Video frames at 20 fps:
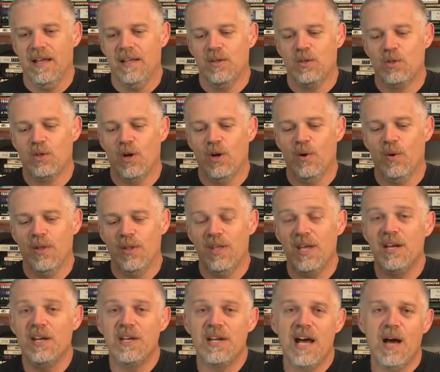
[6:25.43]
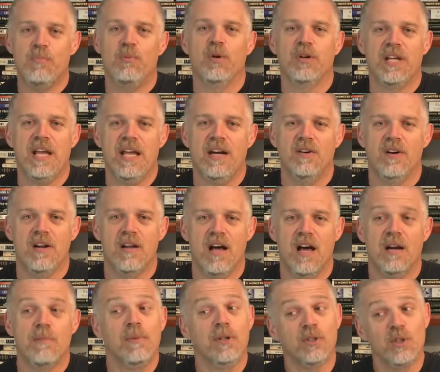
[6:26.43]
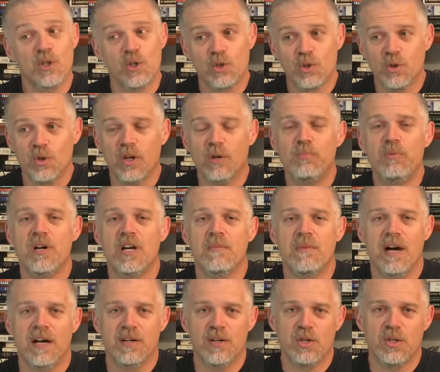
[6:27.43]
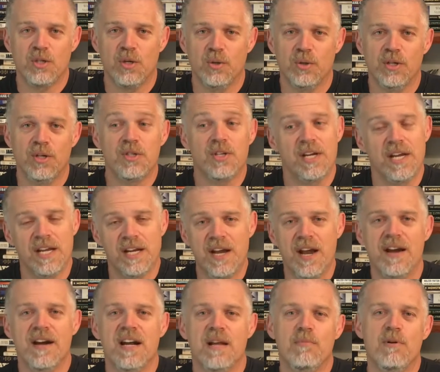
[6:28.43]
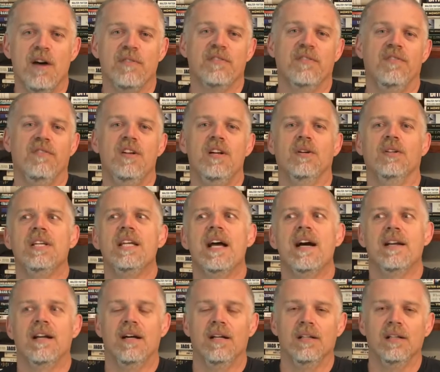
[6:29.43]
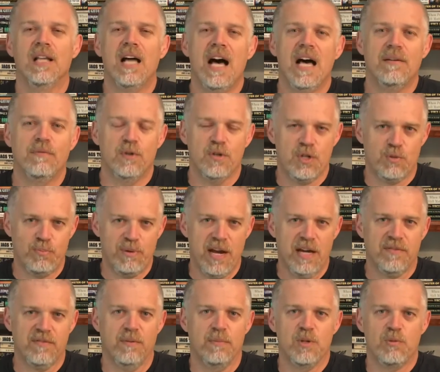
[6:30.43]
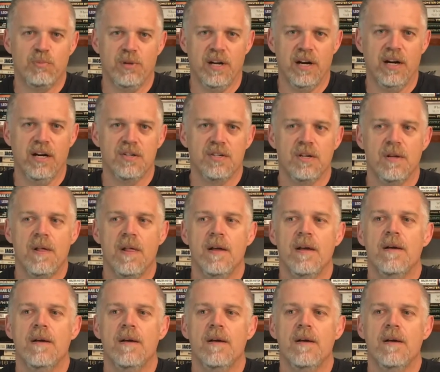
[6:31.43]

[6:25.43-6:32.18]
So they did not pour Gatorade on him, but they sure put him on their shoulders and they carried him off the field. He had a lot of respect from his players.